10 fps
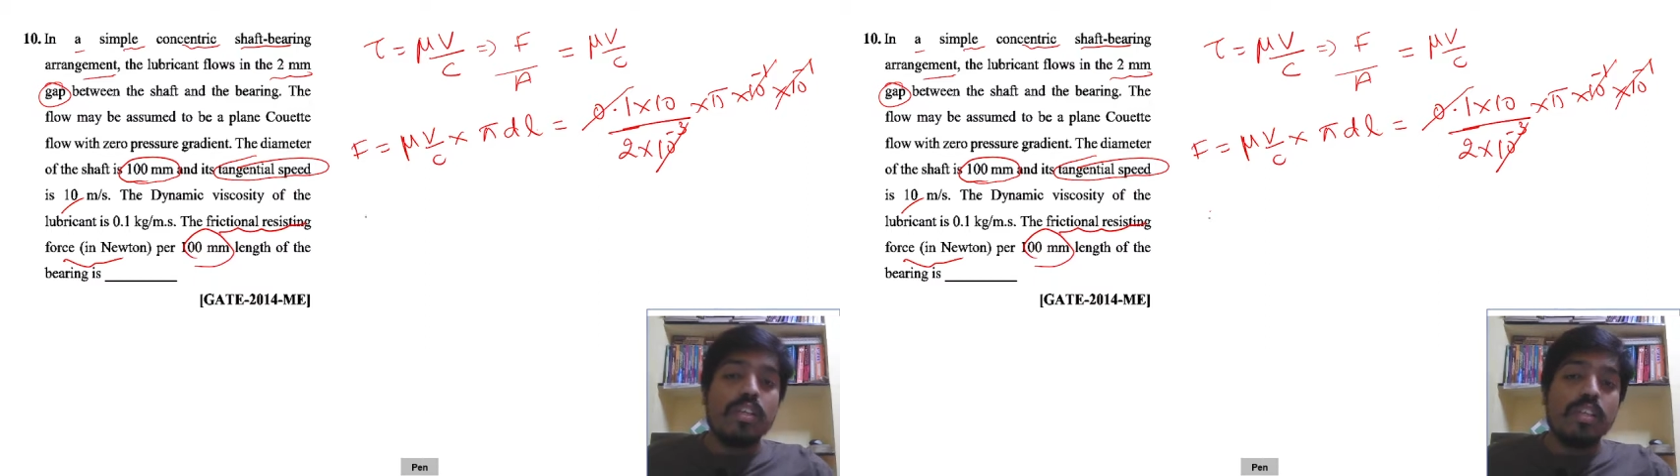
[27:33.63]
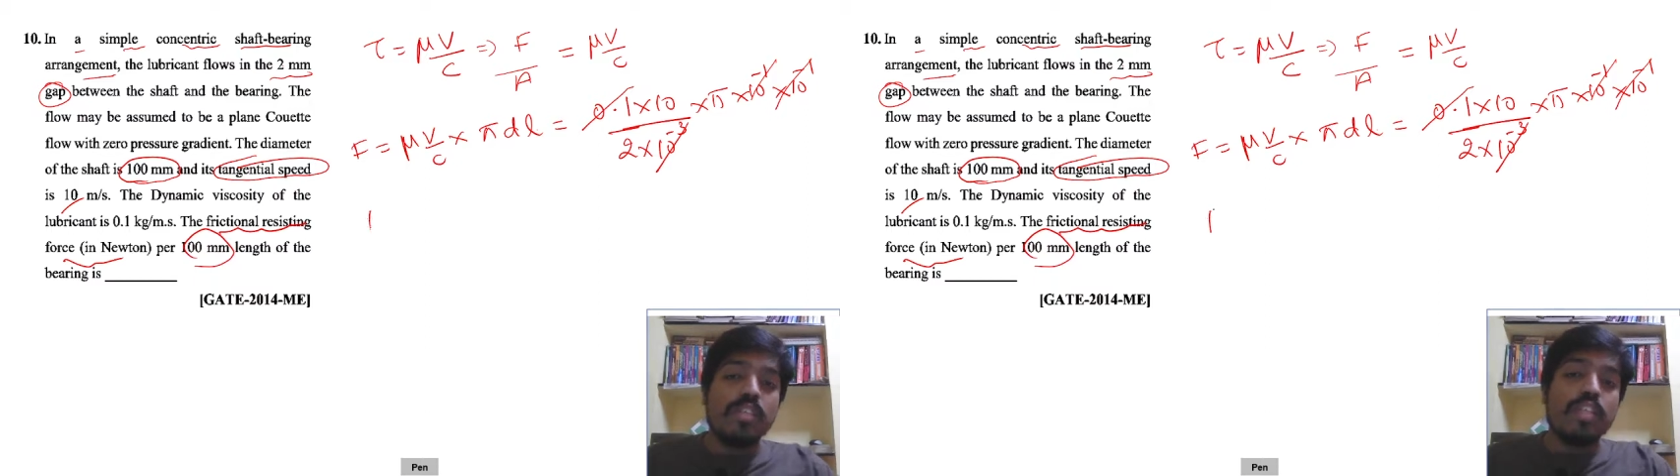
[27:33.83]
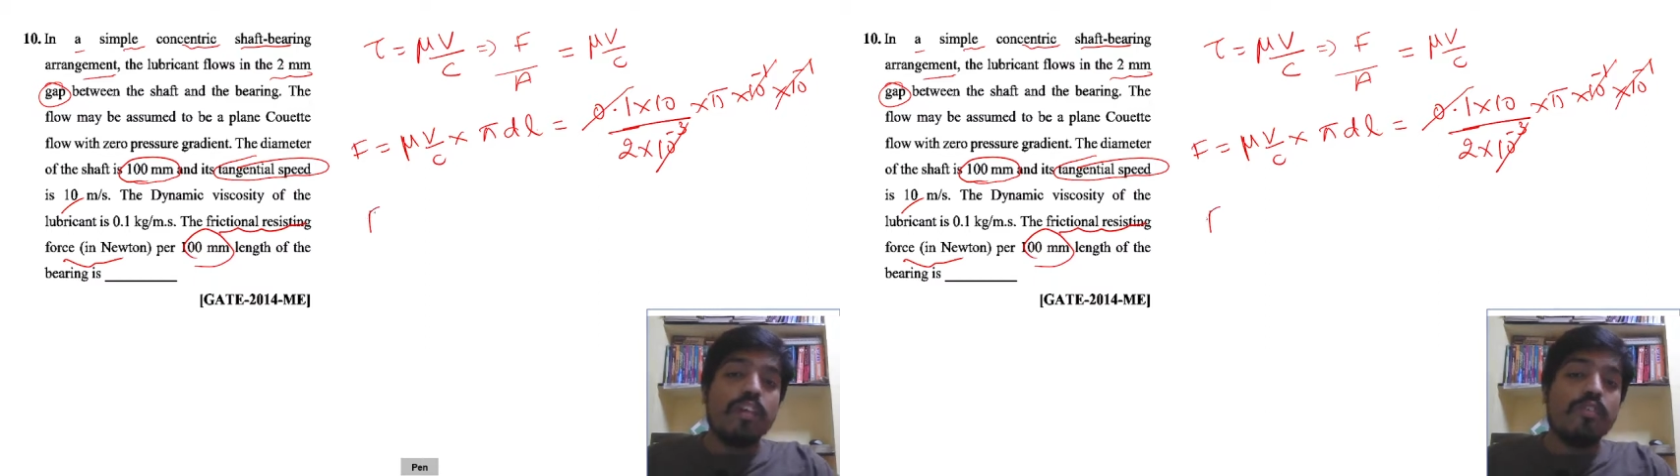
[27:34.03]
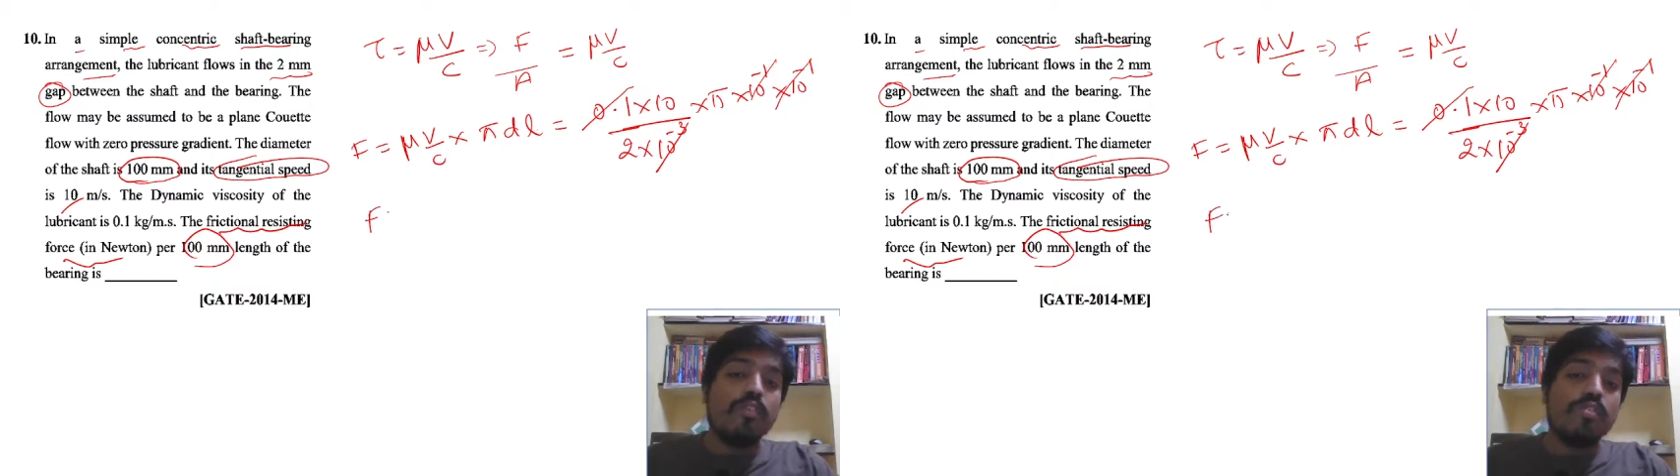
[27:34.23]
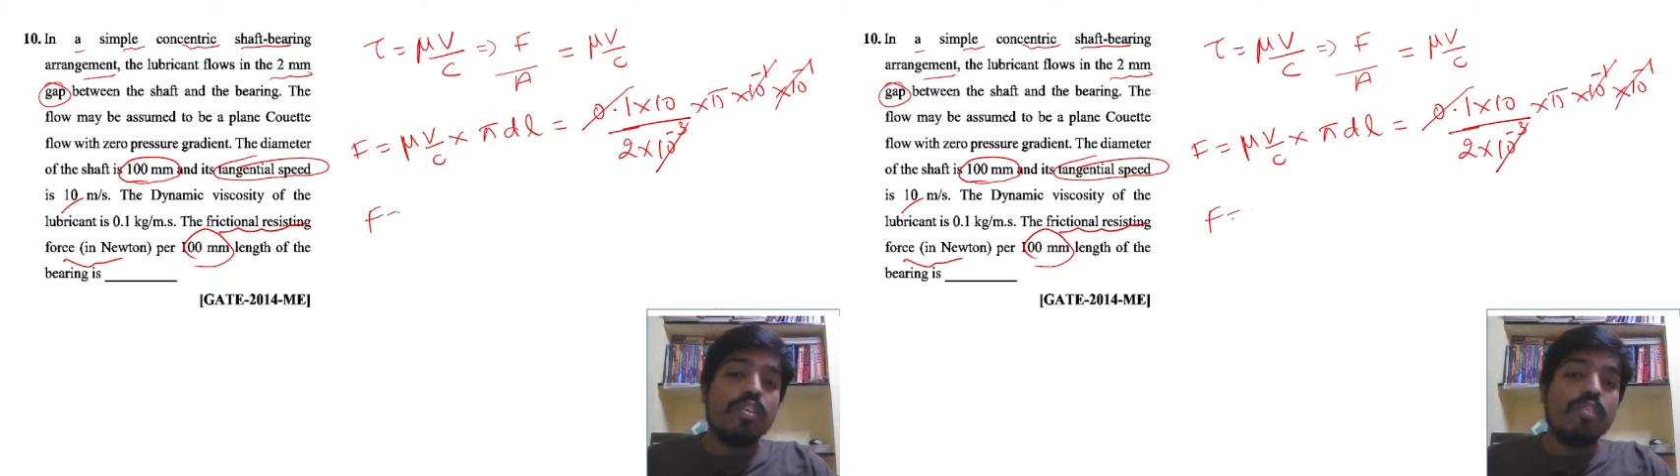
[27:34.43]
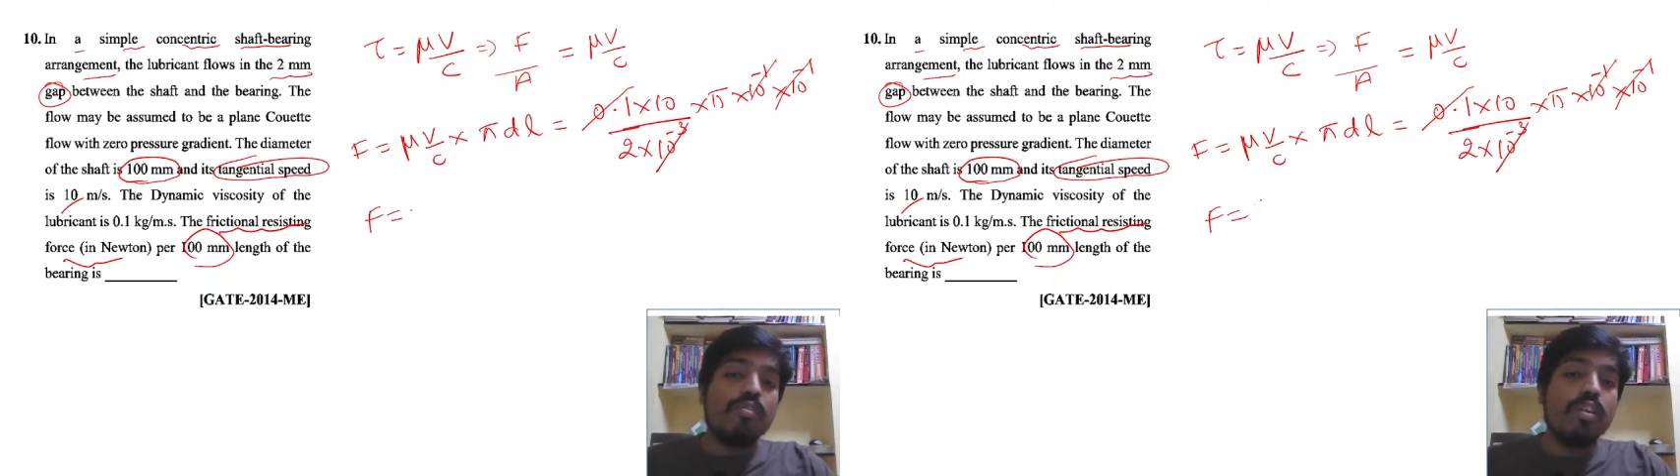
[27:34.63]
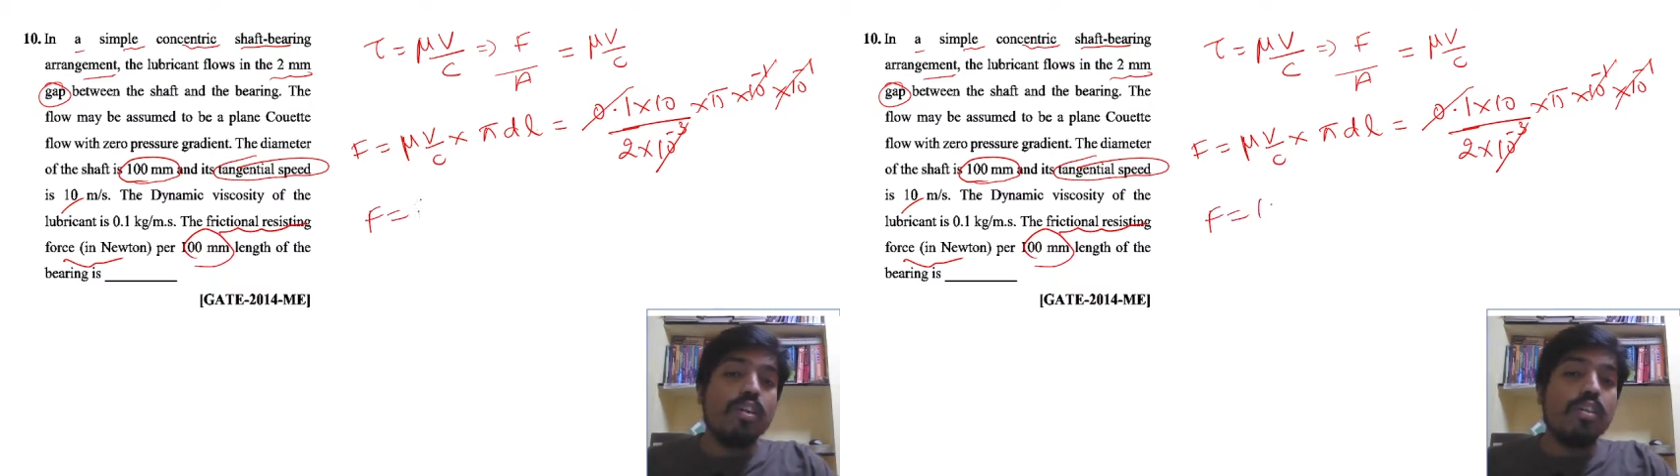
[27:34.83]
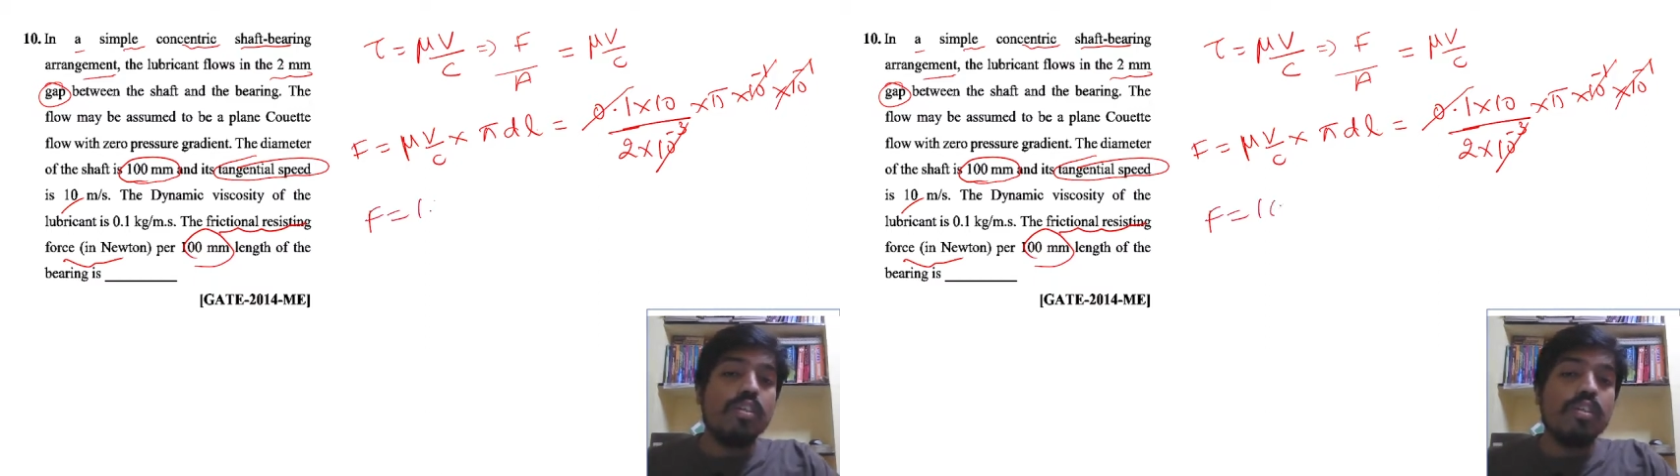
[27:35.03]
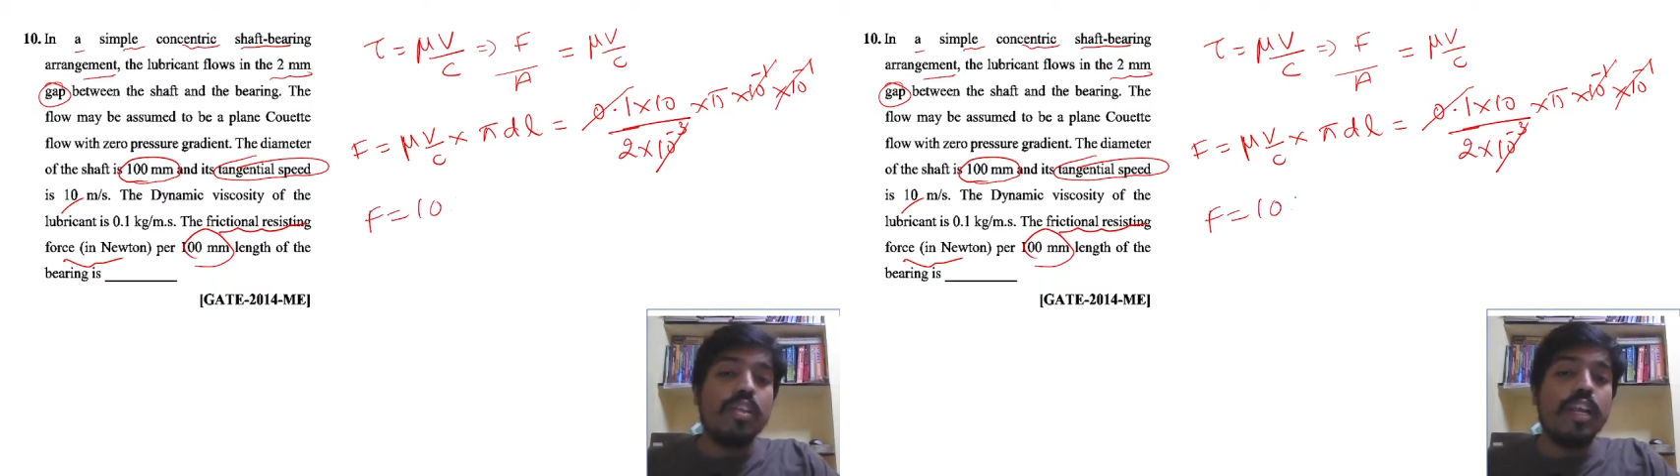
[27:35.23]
F is equal to